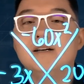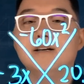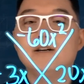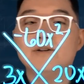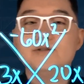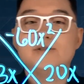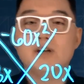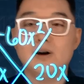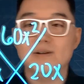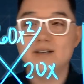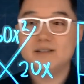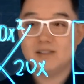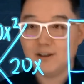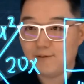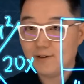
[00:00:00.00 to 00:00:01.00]
So
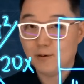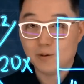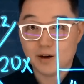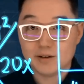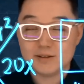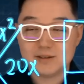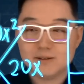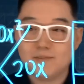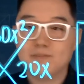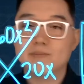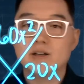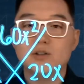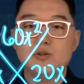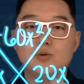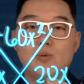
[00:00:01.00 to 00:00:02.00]
let's see if it works.
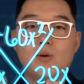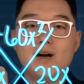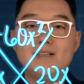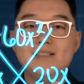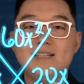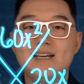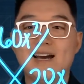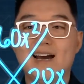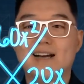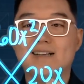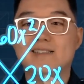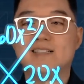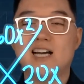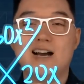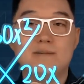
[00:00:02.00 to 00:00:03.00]
20x
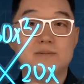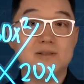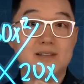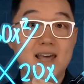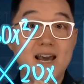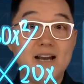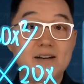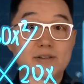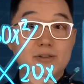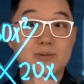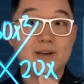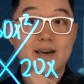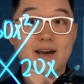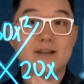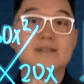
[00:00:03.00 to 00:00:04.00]
times negative
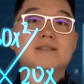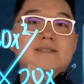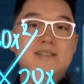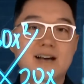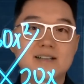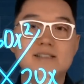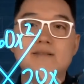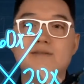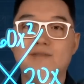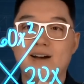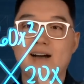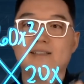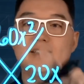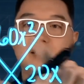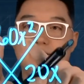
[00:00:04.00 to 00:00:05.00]
3x does in
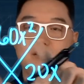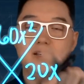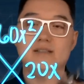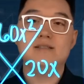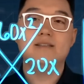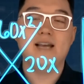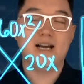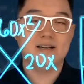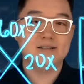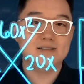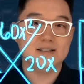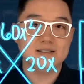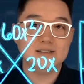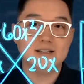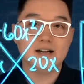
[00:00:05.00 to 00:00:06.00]
fact gives us negative
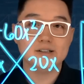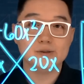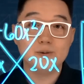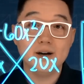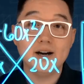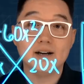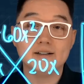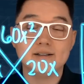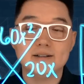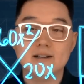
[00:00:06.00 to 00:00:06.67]
60x squared.